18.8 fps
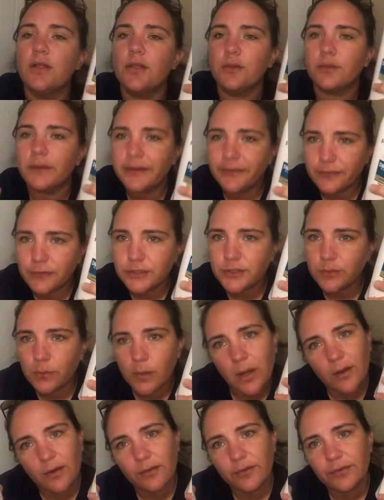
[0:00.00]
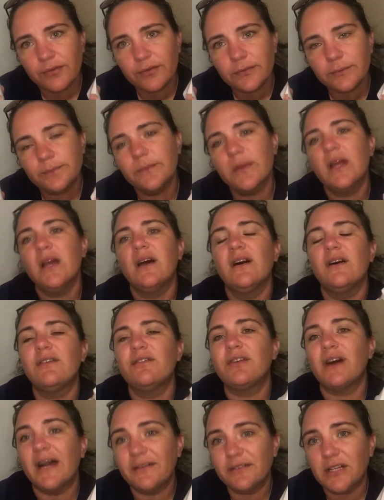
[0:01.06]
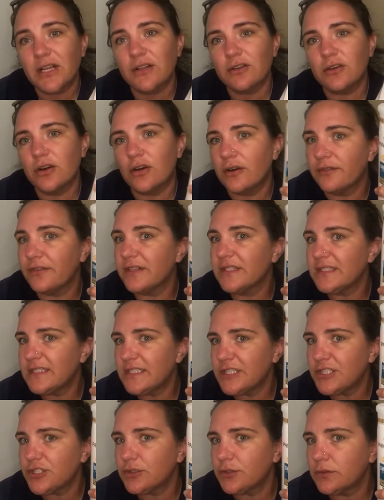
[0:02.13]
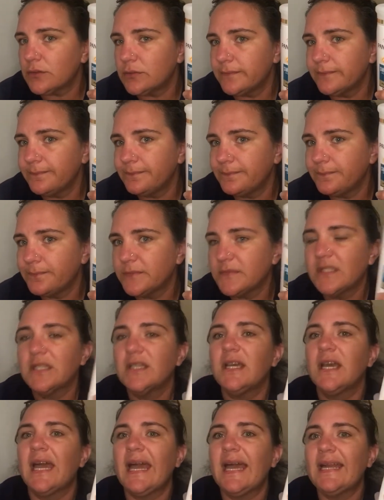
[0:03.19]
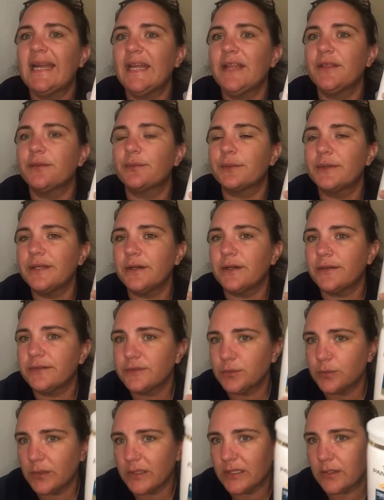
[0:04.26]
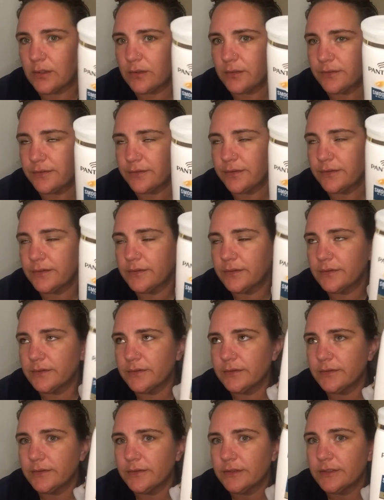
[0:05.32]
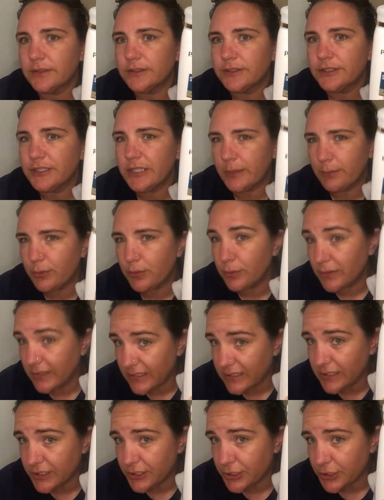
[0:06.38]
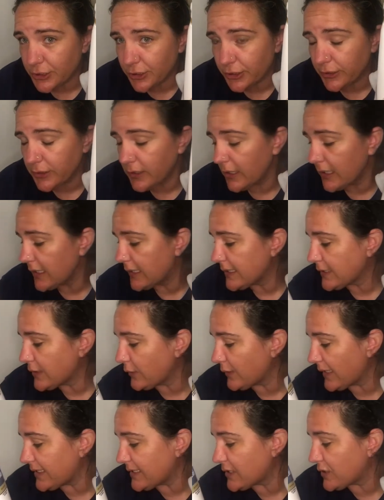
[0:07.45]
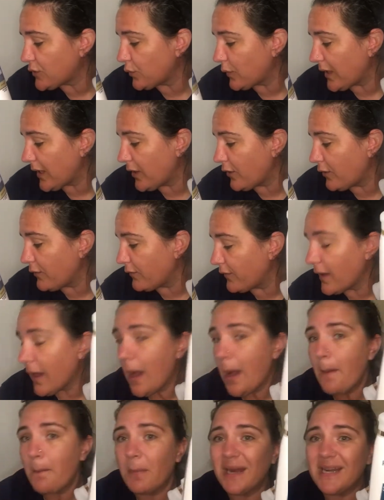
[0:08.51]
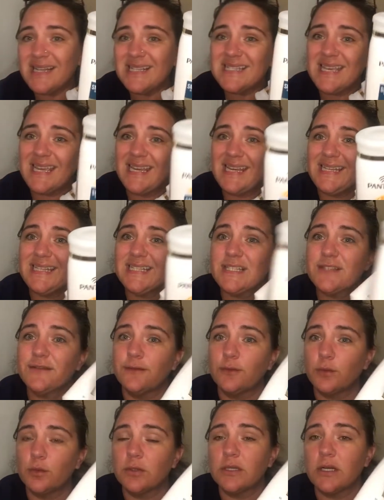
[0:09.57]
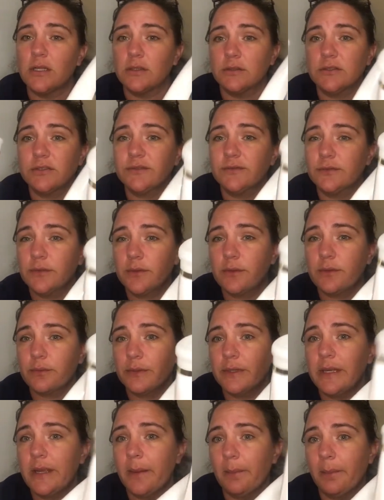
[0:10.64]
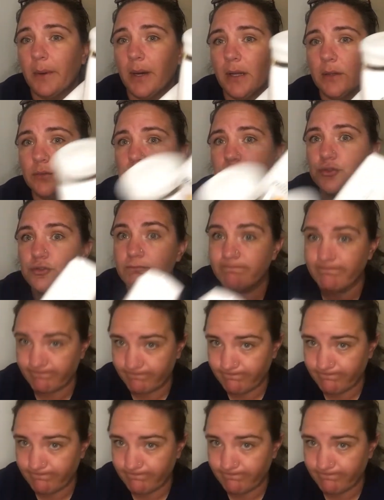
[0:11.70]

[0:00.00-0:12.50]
three for 12, $5 off digital, and a three off 12 shampoo and conditioner. So that's 12 minus eight is $4 for three bottles.